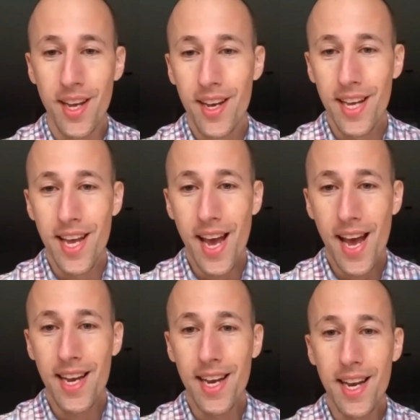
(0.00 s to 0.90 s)
He
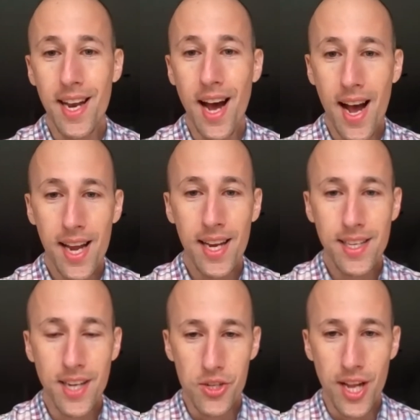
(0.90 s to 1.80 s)
had 9
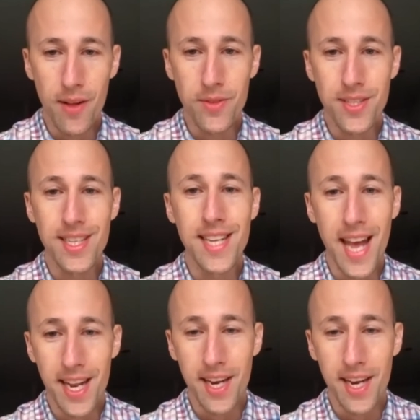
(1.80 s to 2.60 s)
touchdowns to 10